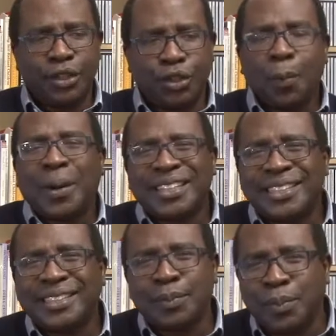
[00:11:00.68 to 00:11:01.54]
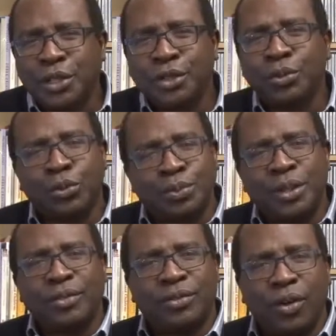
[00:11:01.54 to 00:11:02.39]
your participation will
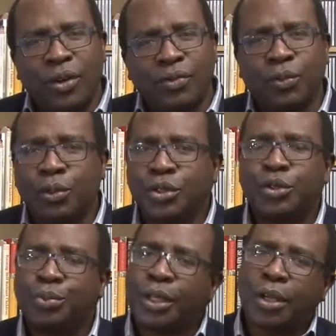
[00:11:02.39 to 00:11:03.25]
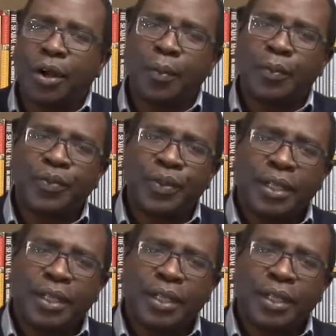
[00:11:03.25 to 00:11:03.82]
be involved in what you become.